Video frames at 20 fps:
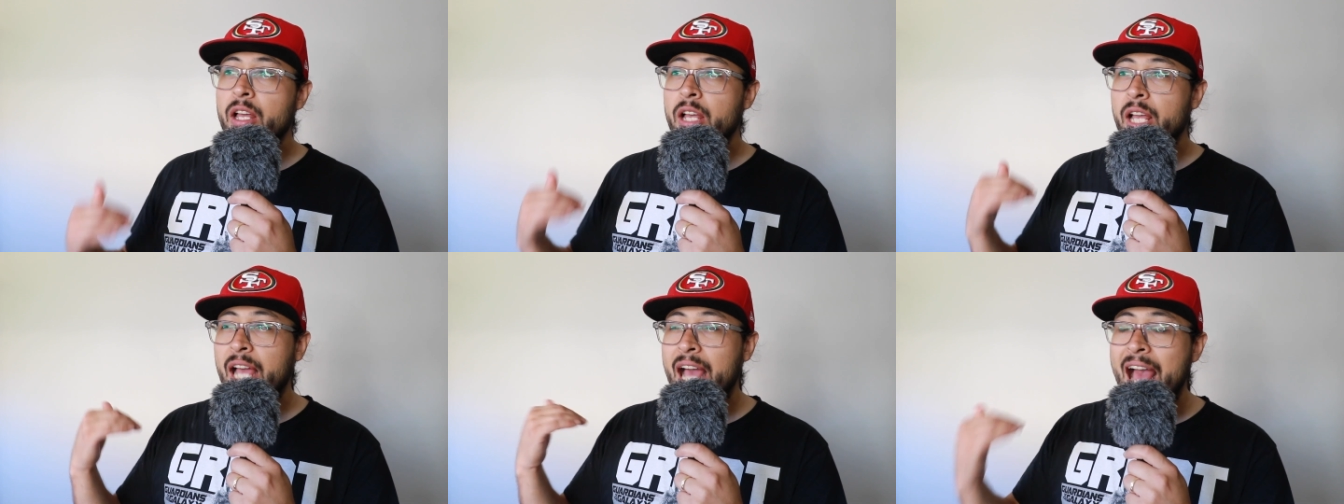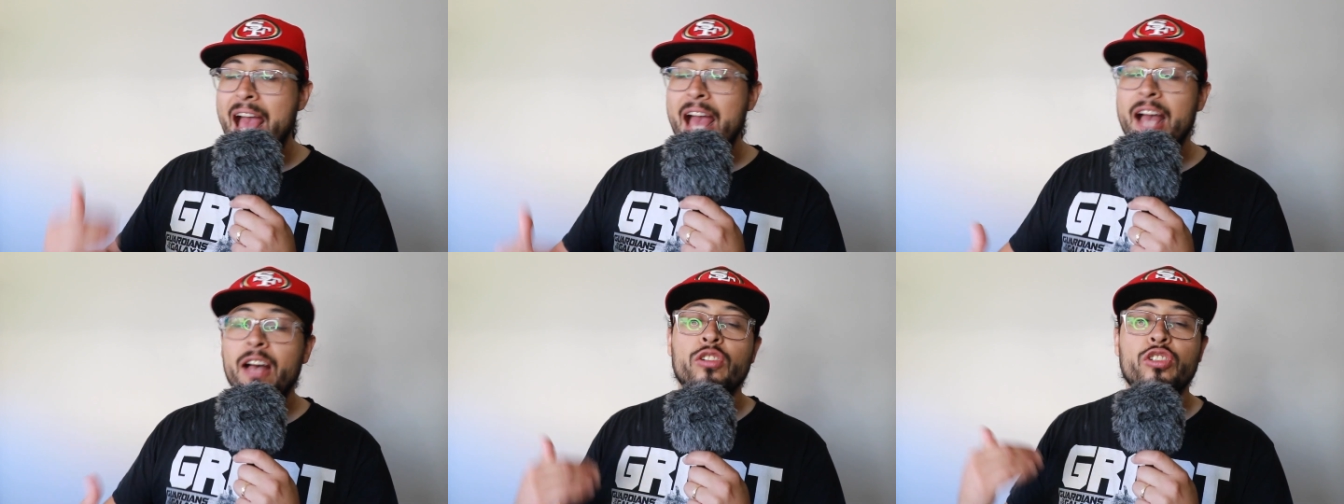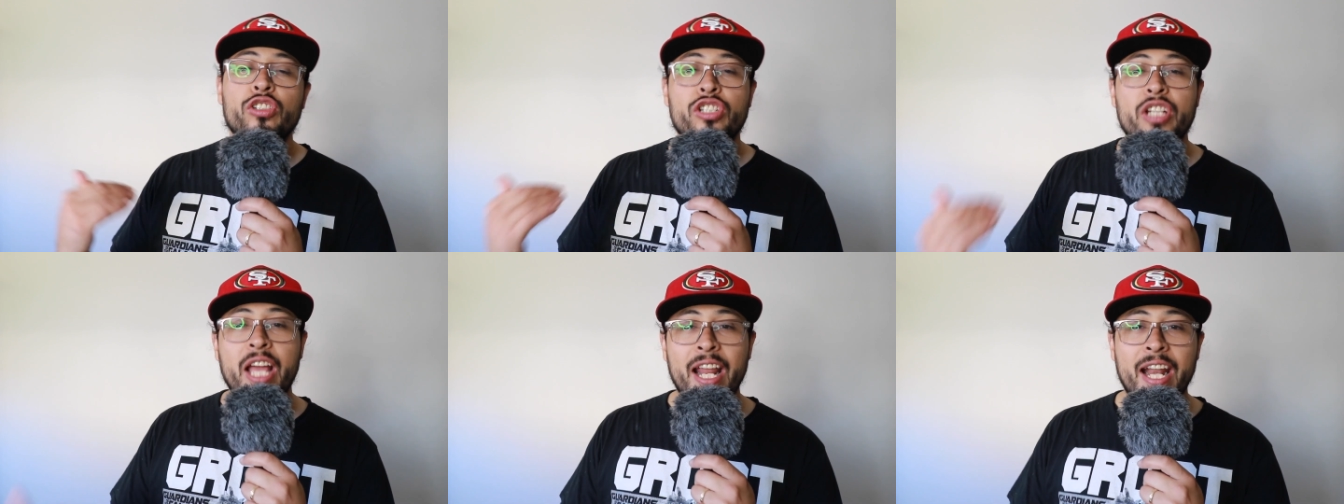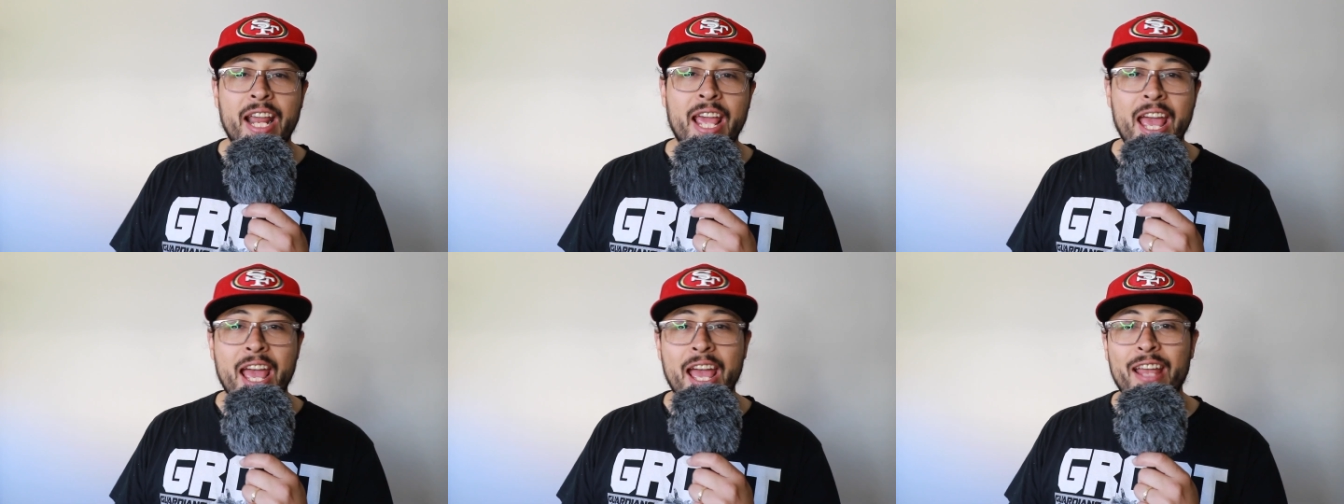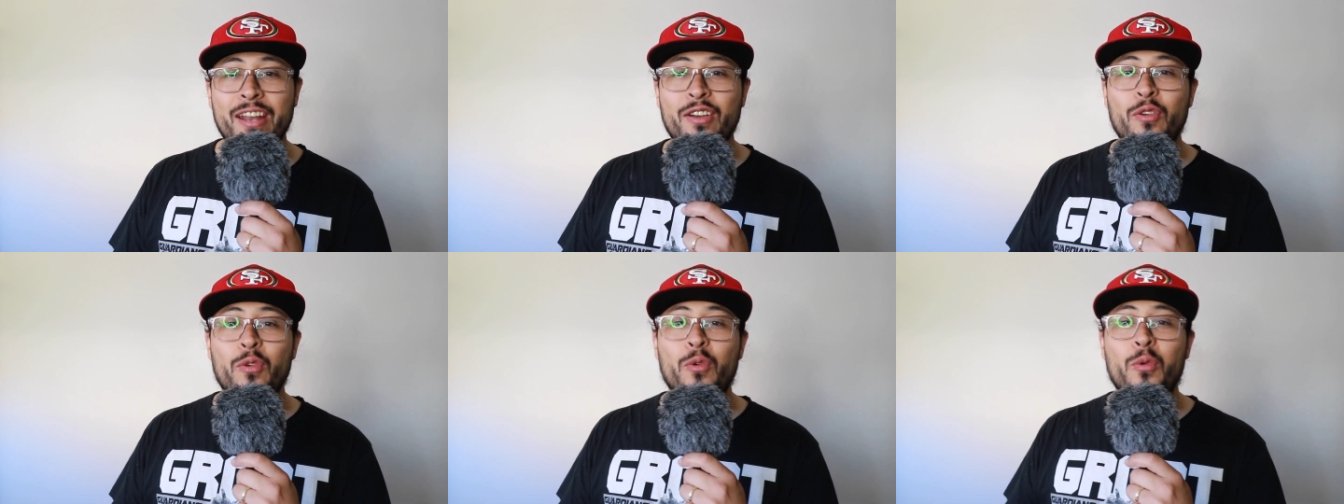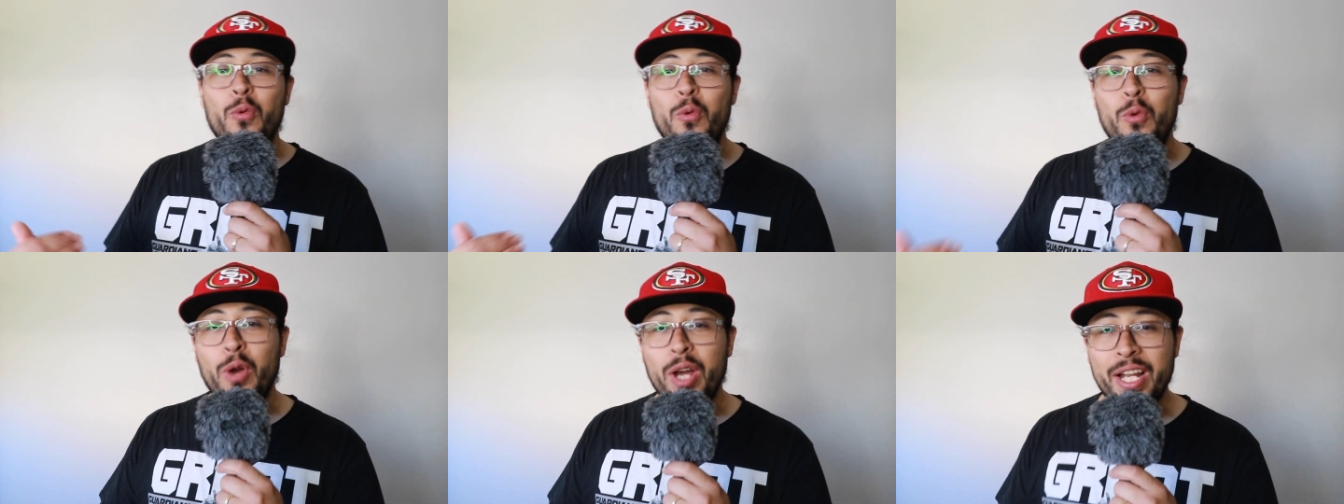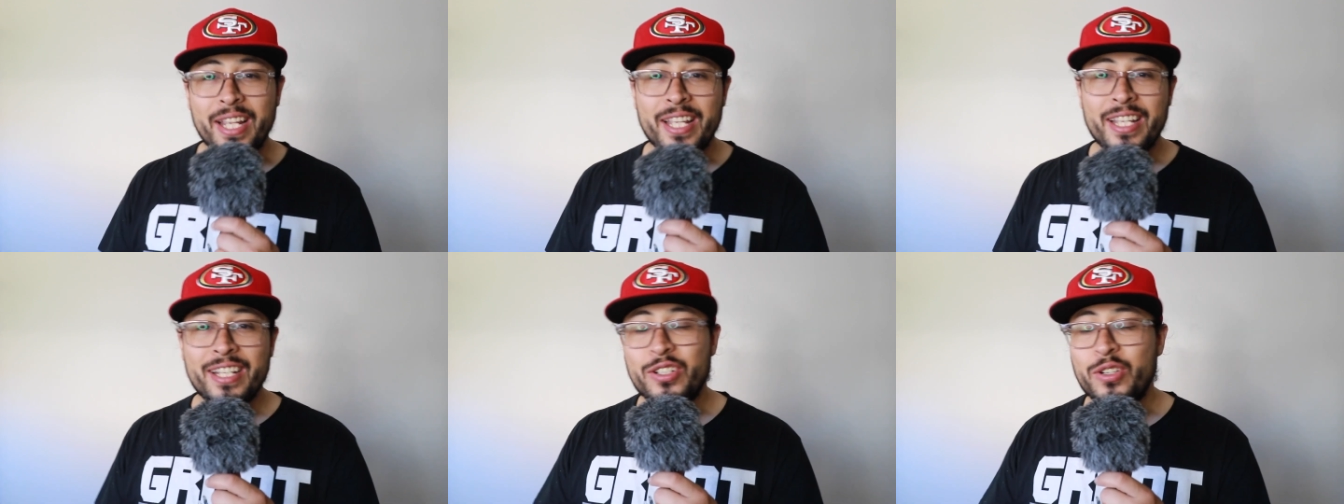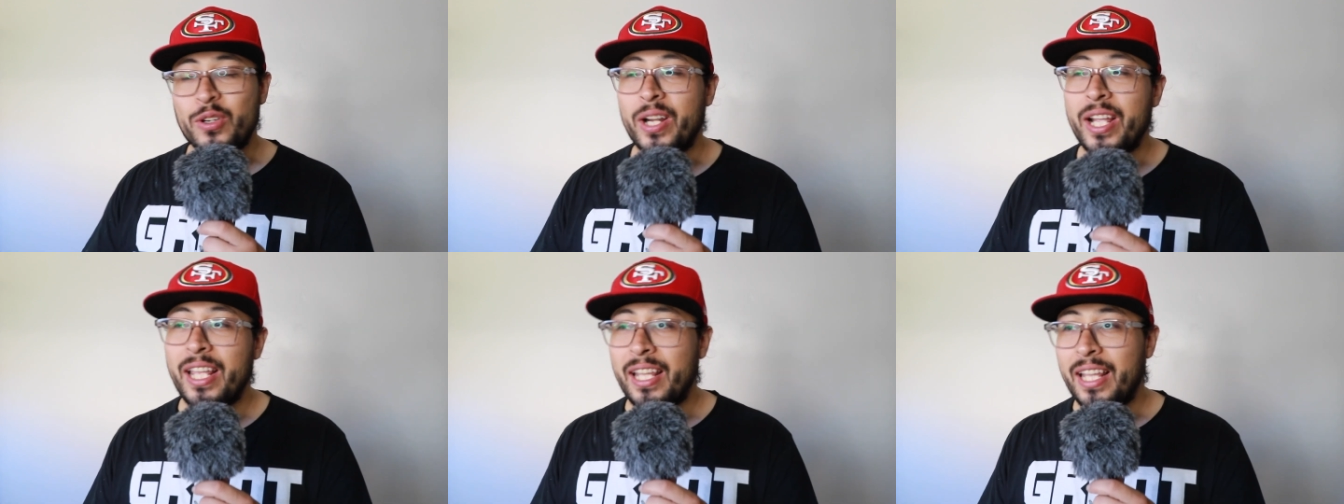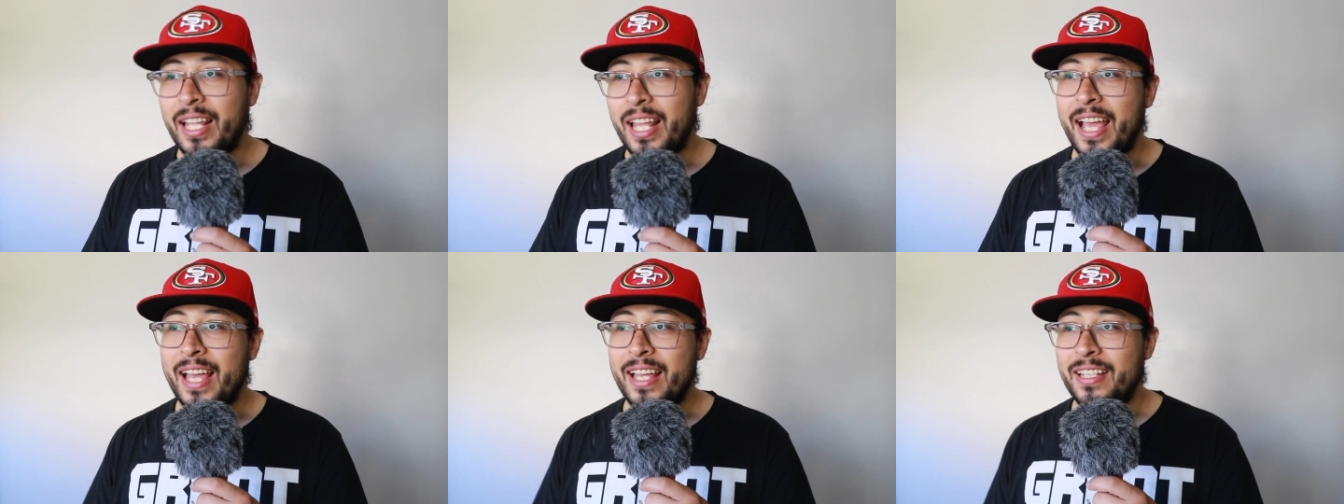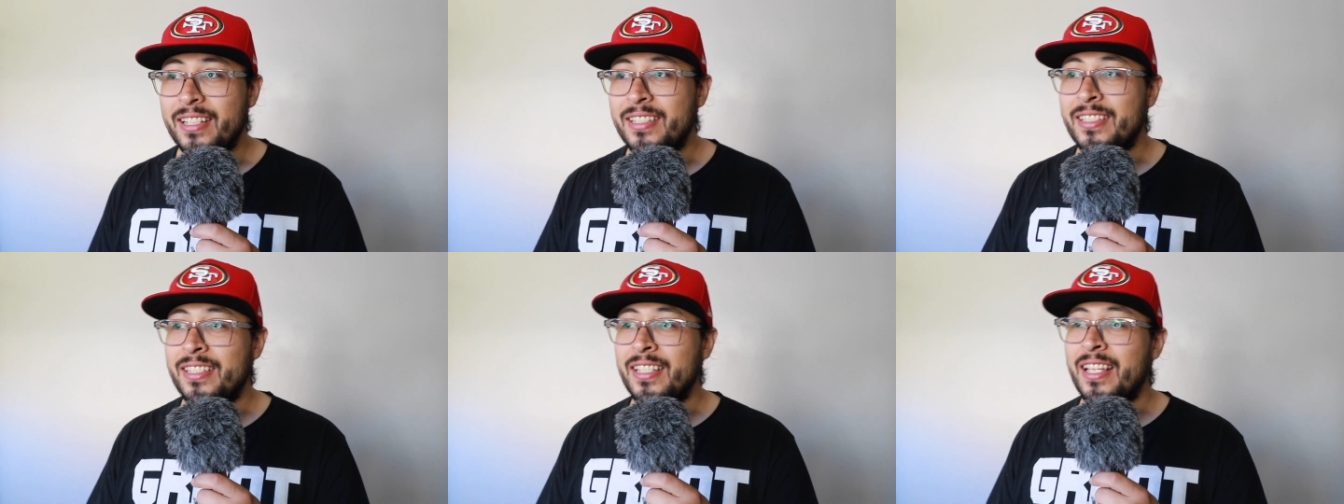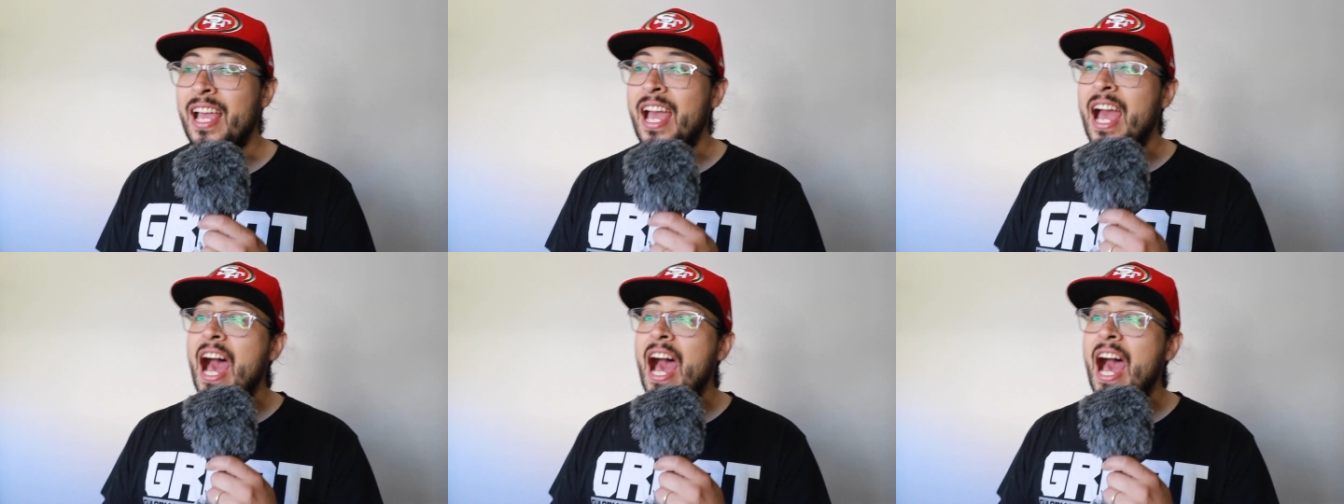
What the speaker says: Kyle Shanahan running Trey Lance.